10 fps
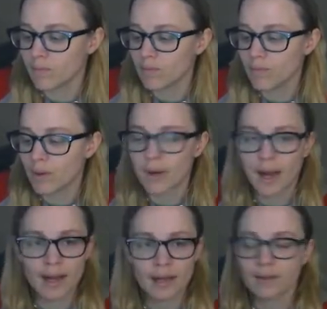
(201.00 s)
we were
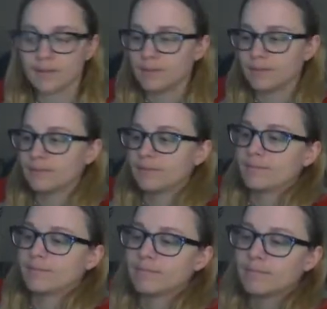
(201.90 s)
kind of
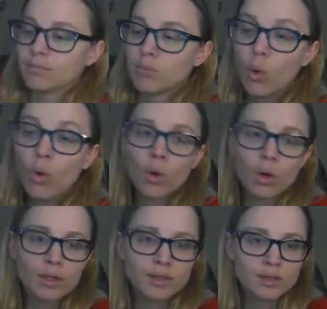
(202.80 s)

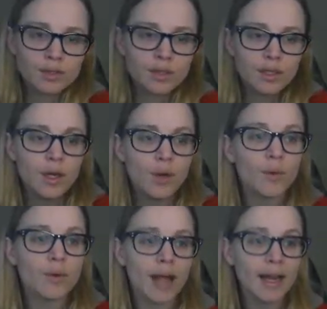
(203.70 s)
bored.
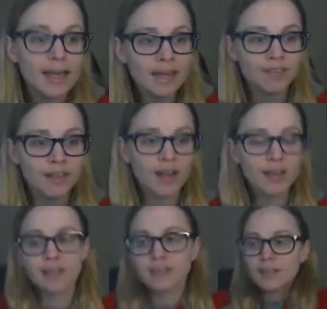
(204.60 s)
We were kind of iffy on it.